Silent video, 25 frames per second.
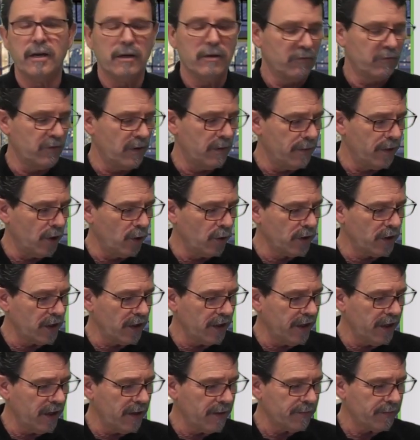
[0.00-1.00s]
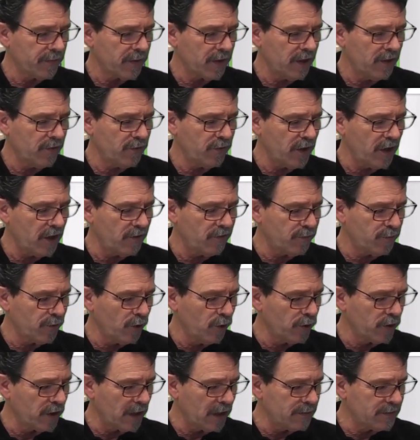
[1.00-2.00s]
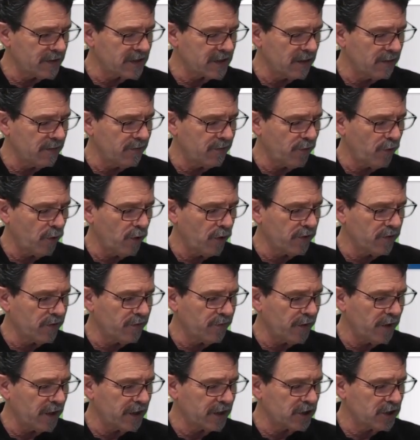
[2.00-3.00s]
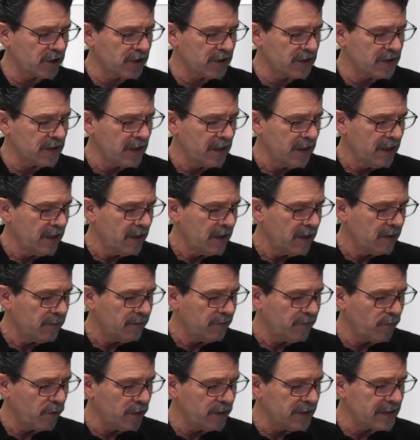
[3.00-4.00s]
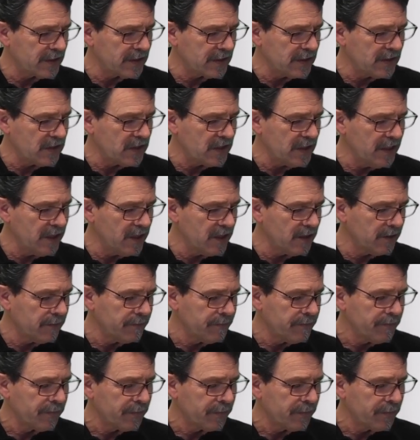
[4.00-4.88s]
remotely, if you have programmed some further functions, for instance here.